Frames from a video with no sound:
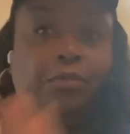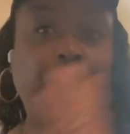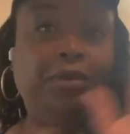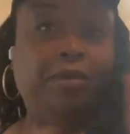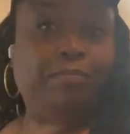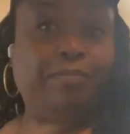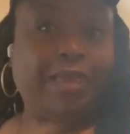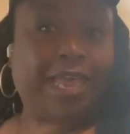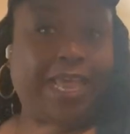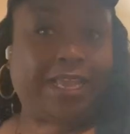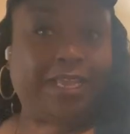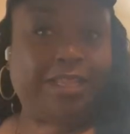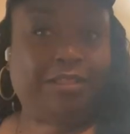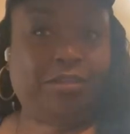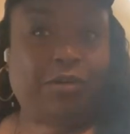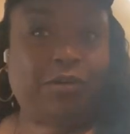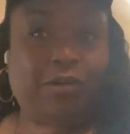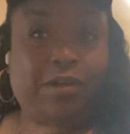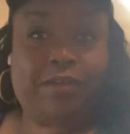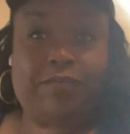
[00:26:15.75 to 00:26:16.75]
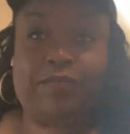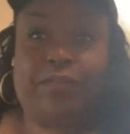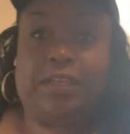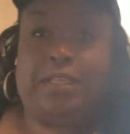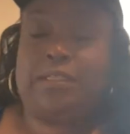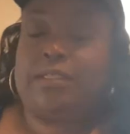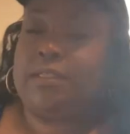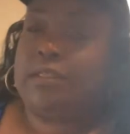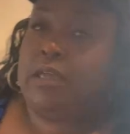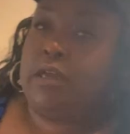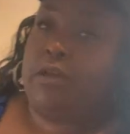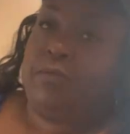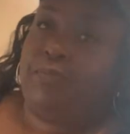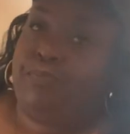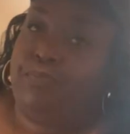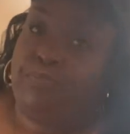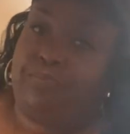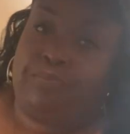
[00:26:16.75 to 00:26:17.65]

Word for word: We back in the office. So